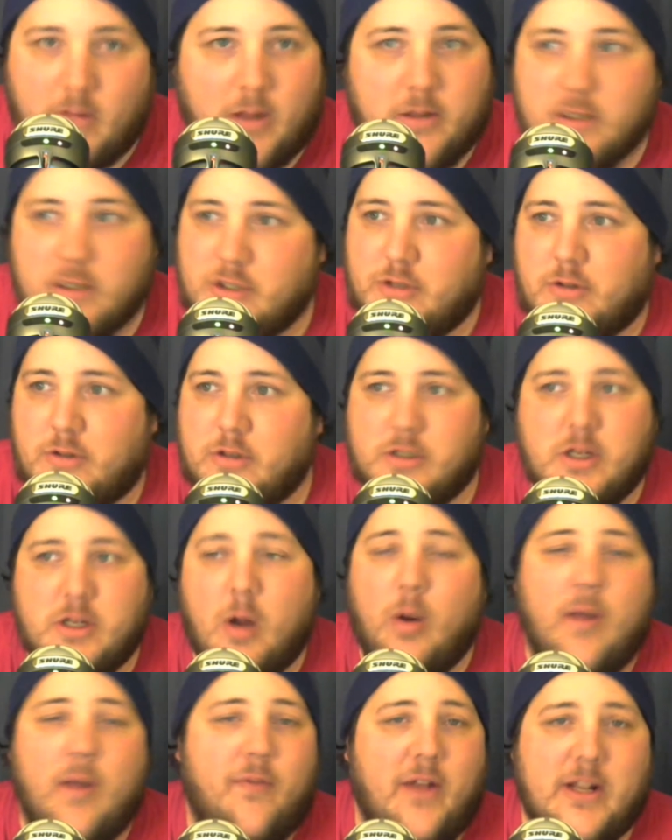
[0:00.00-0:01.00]
There's
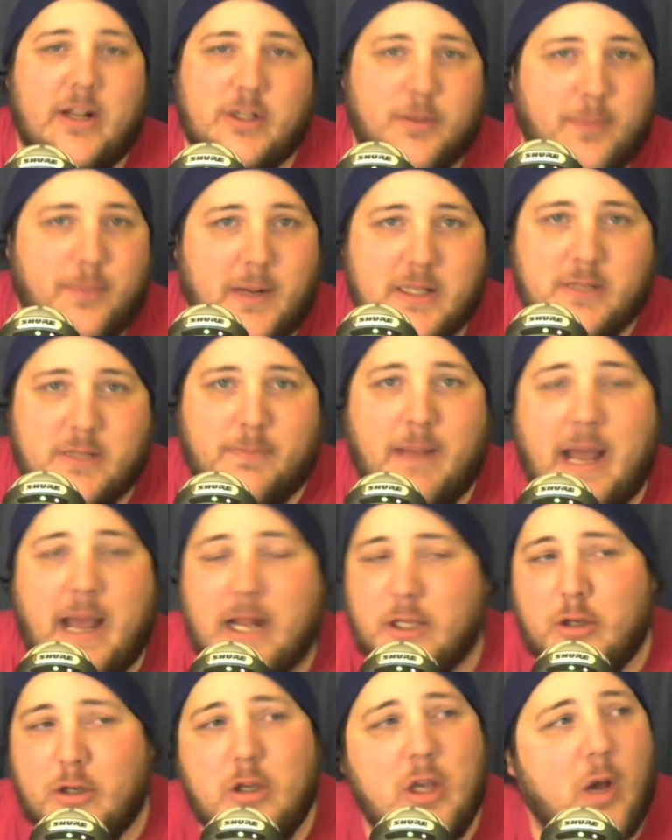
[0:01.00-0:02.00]
no ifs, ands, or buts
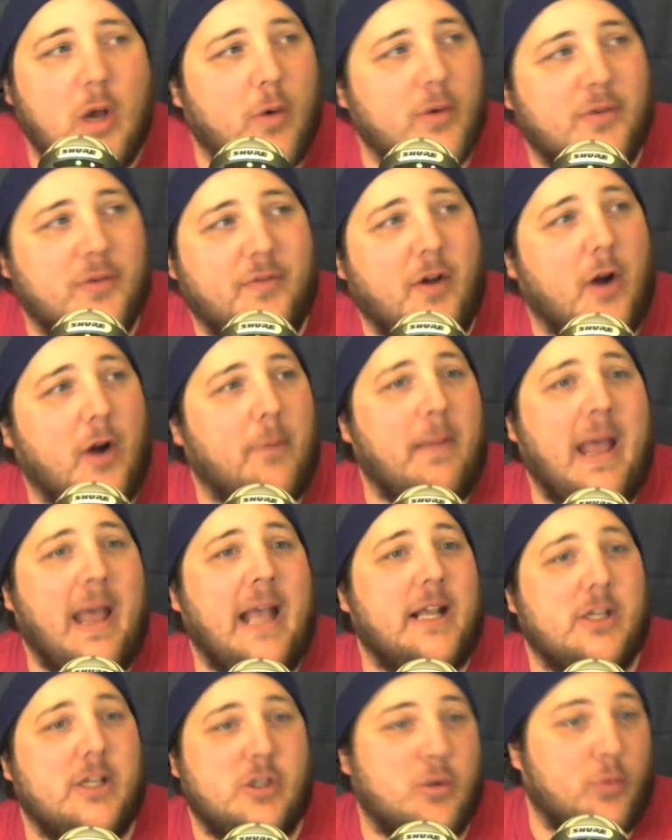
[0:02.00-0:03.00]
about it. You can go as far
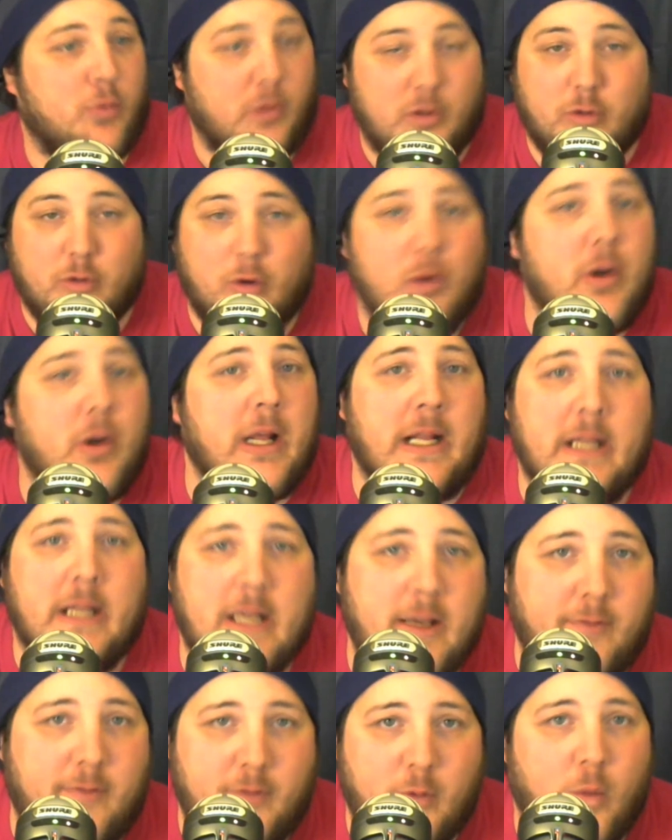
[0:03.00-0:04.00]
back as to recruiting
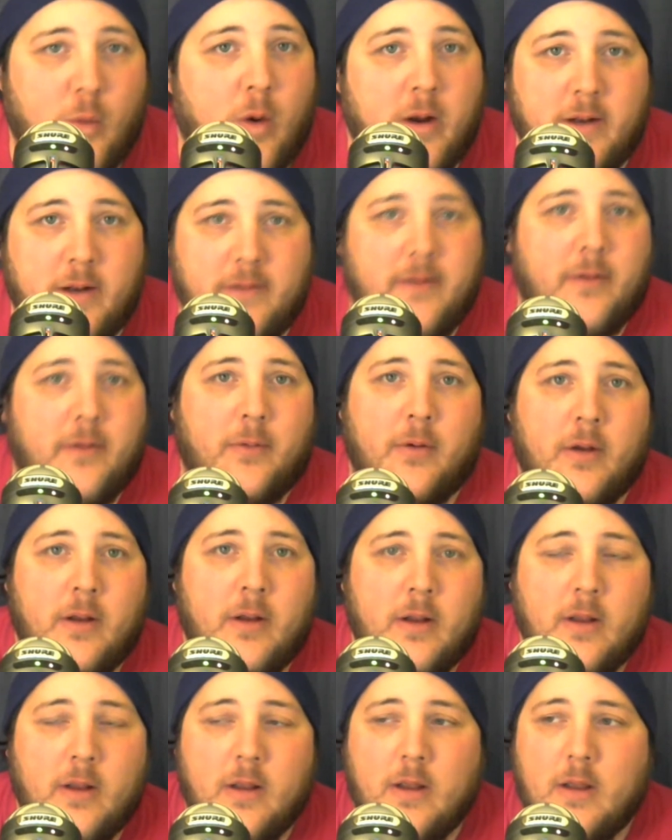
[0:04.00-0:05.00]
if you wanted to.
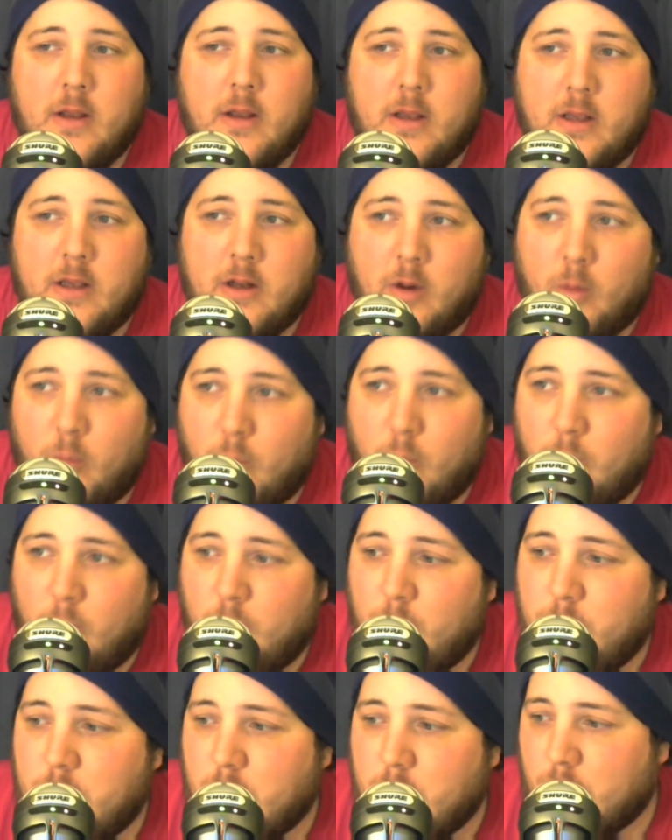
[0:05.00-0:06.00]
You know,
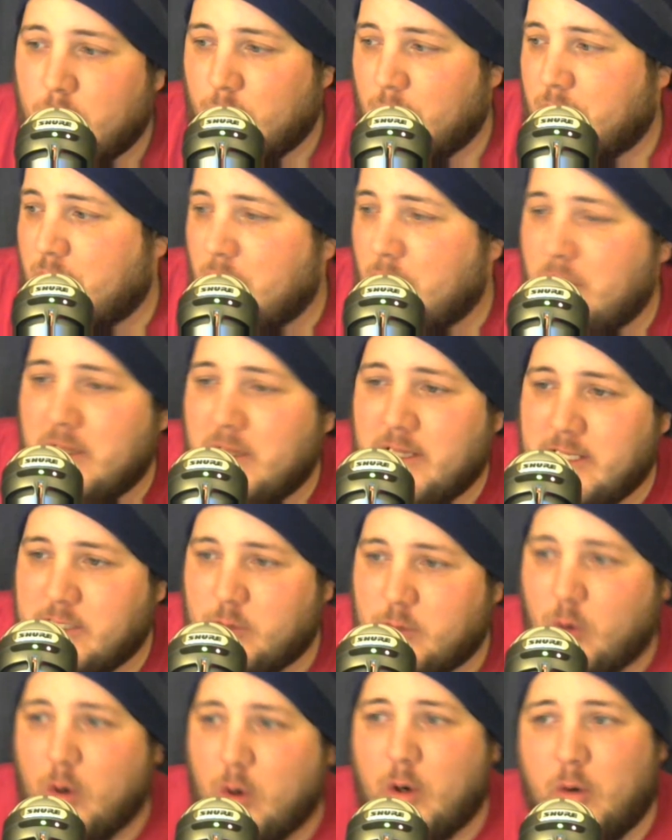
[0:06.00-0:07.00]
you're recruiting these
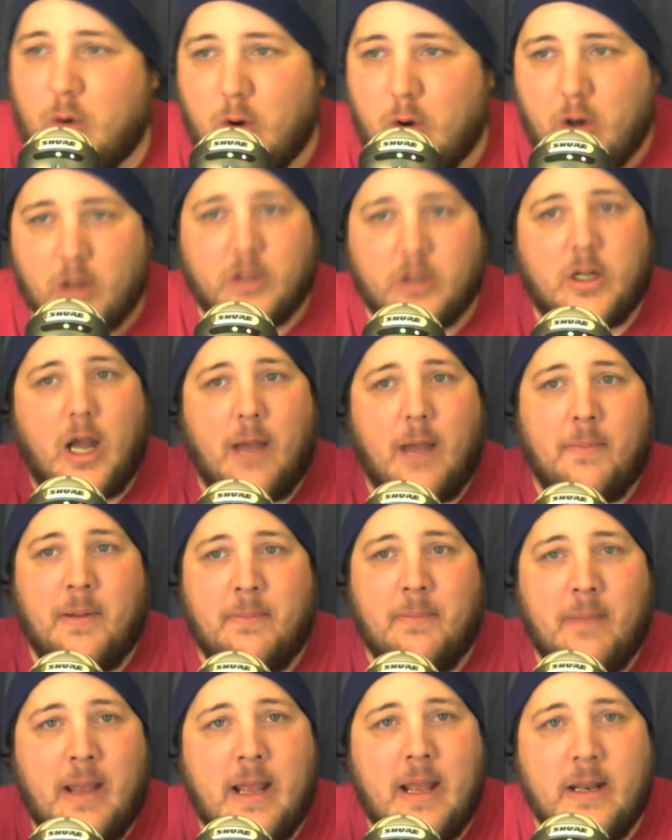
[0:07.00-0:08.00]
quote-unquote
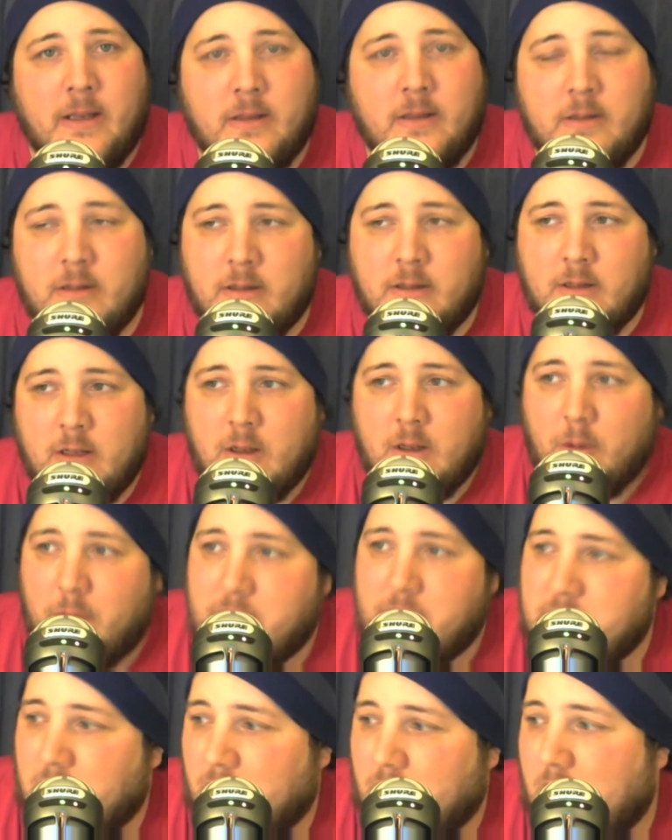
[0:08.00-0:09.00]
uncommon men.
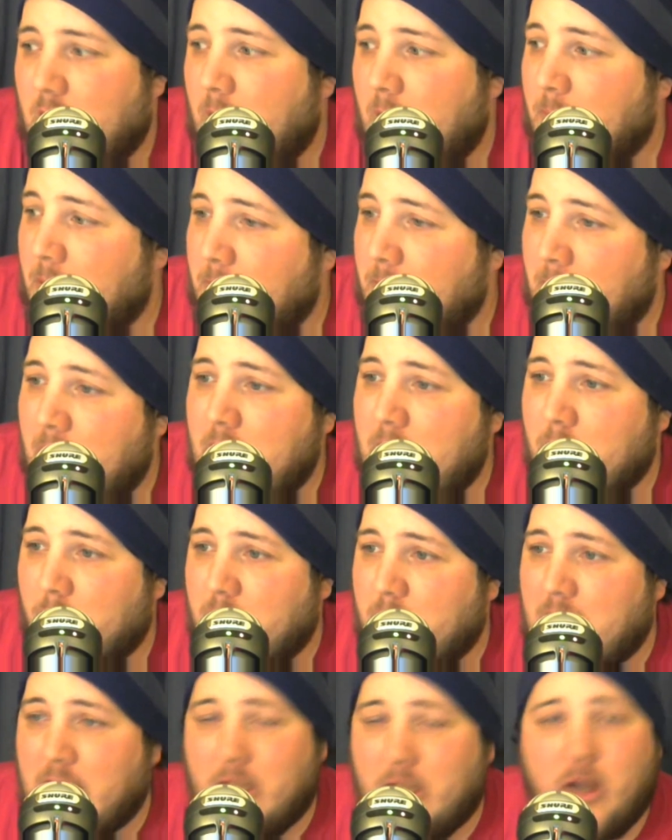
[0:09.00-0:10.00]
Well, these uncommon men are
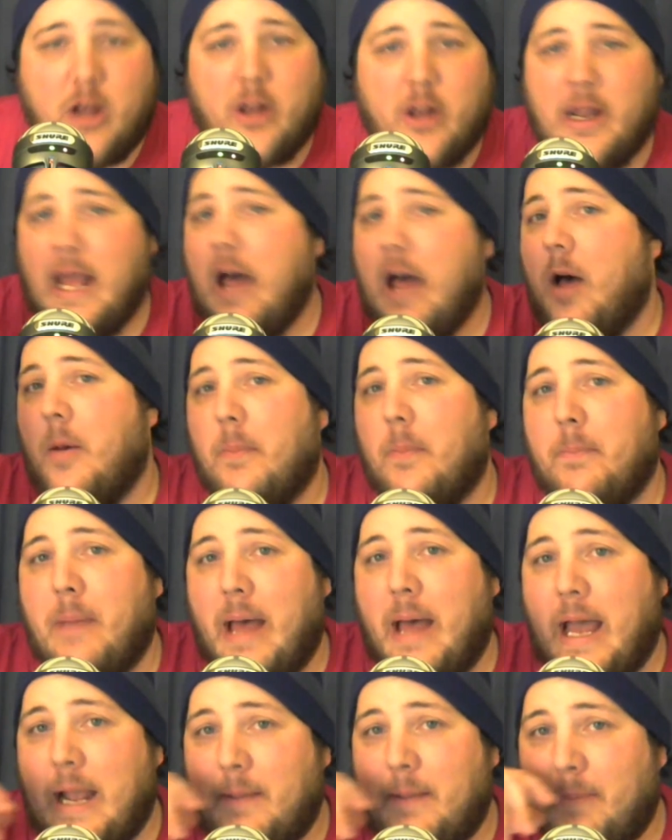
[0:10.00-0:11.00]
getting called out
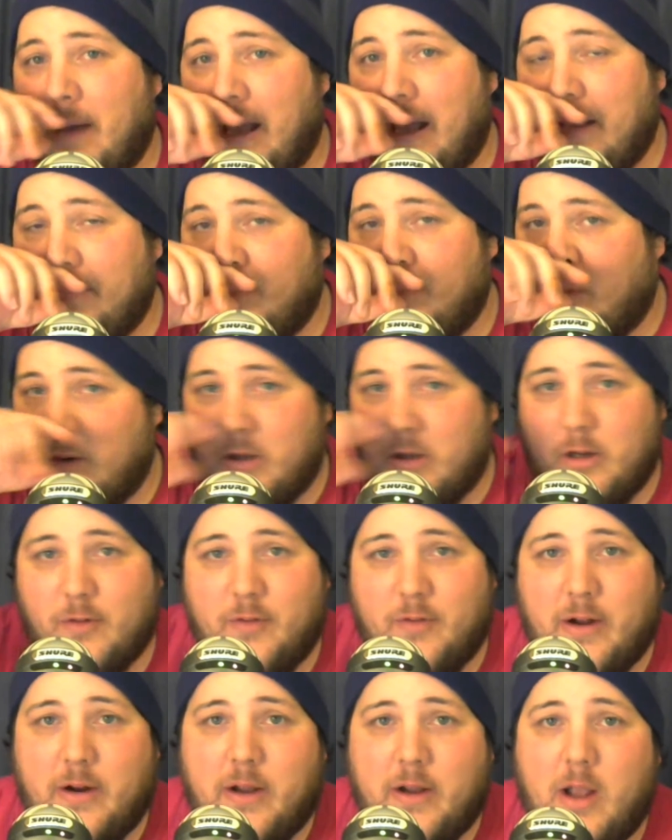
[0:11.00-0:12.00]
by one of your
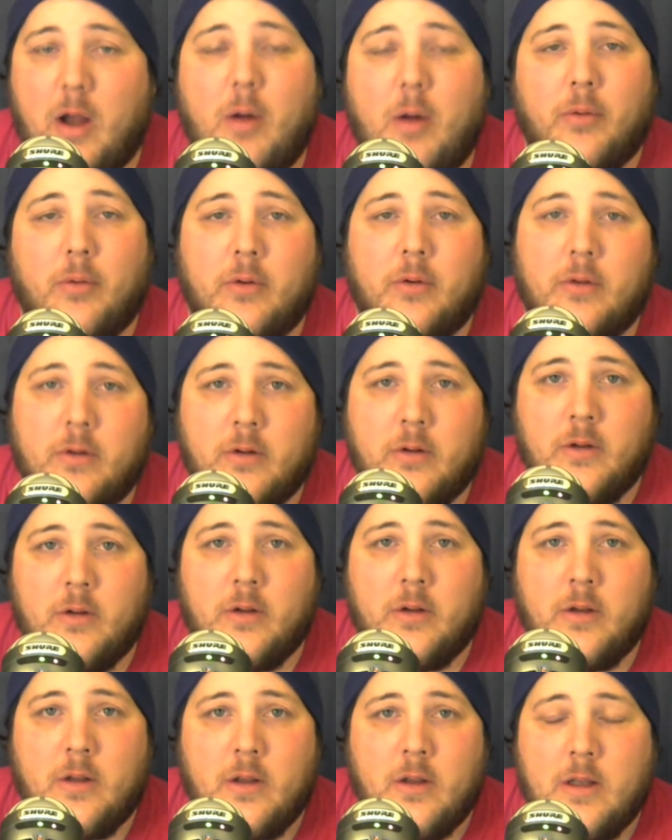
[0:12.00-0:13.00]
very own.
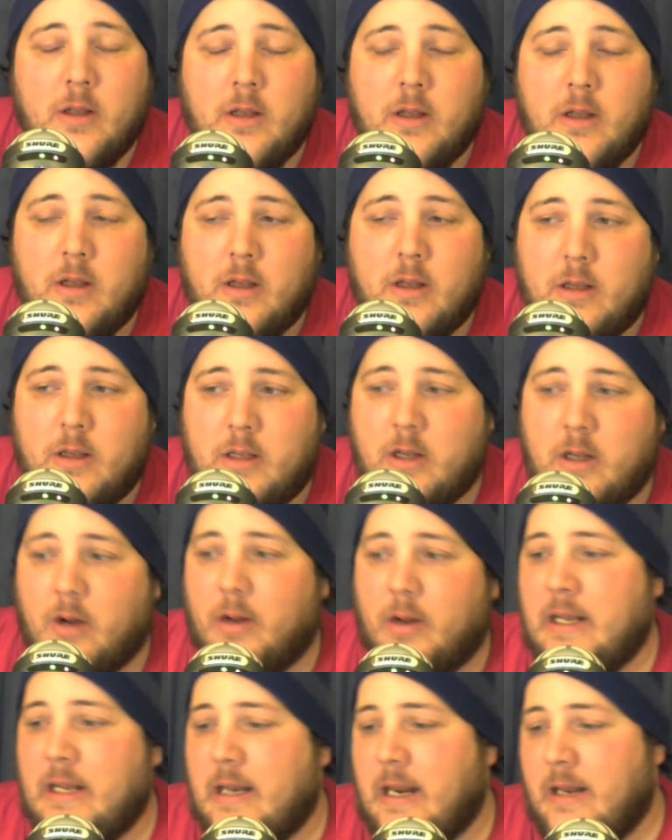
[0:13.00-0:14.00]
You know,
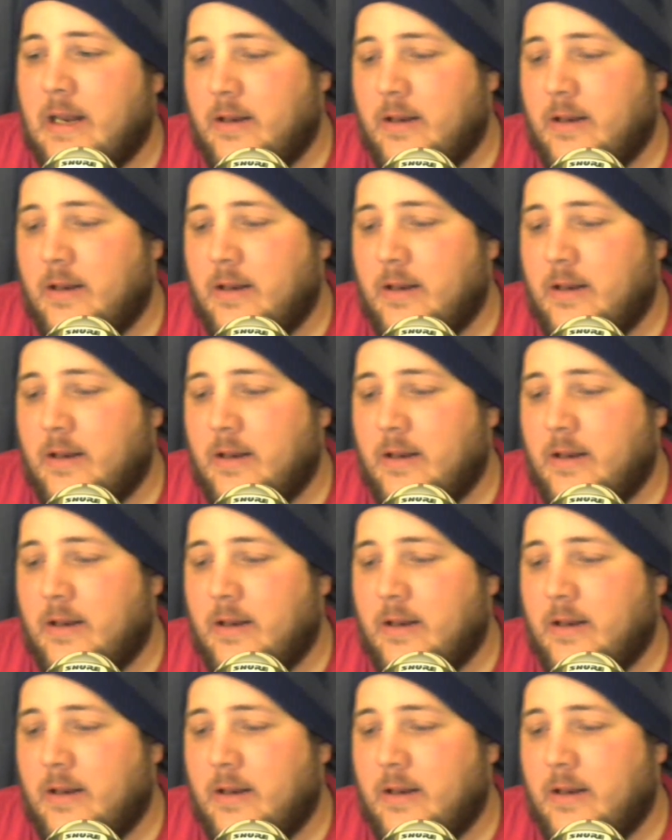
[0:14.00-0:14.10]
and